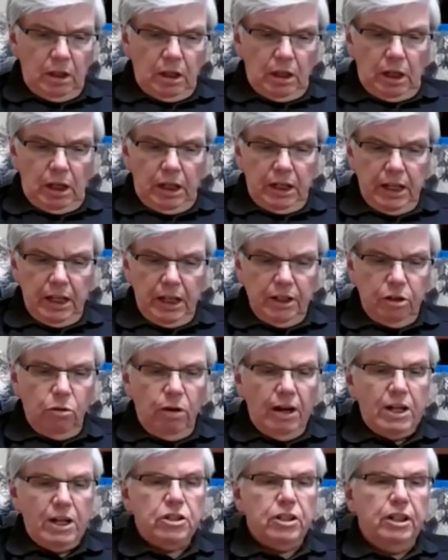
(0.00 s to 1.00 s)
Another
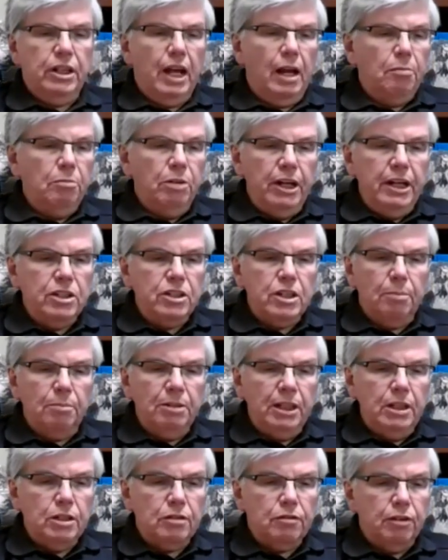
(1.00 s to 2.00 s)
question, and I'm reading some of
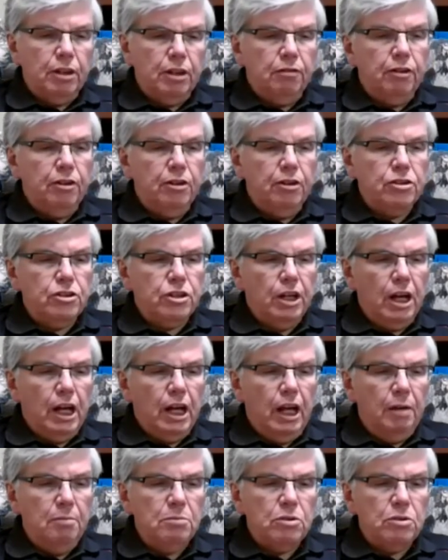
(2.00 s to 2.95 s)
these for the first time,